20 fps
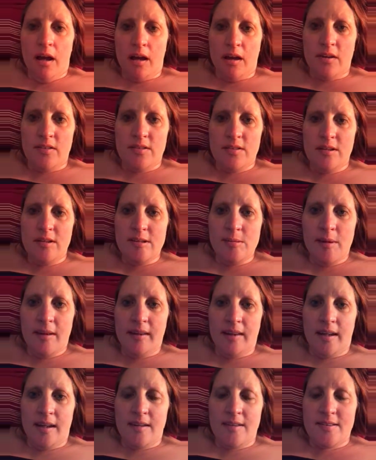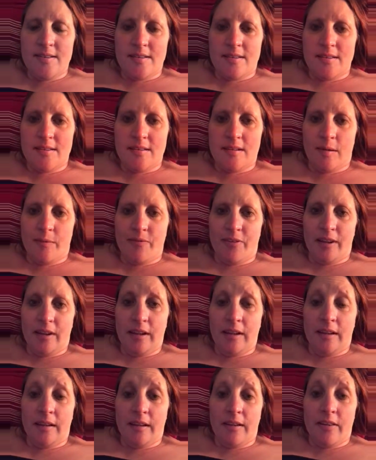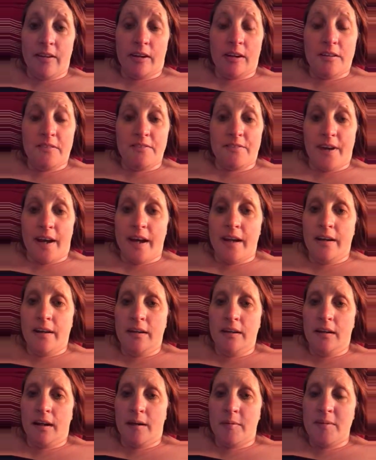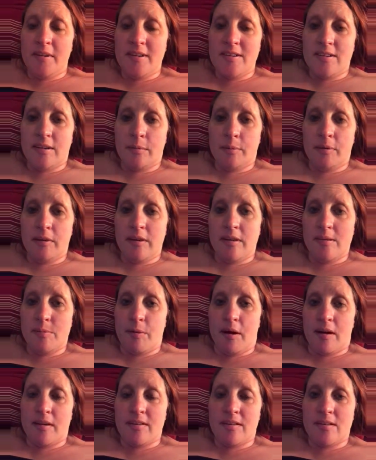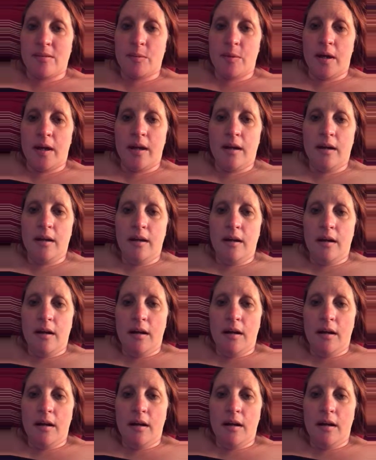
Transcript: As soon as my legs stop feeling like they're on fire, I'm gonna start putting these boxes away.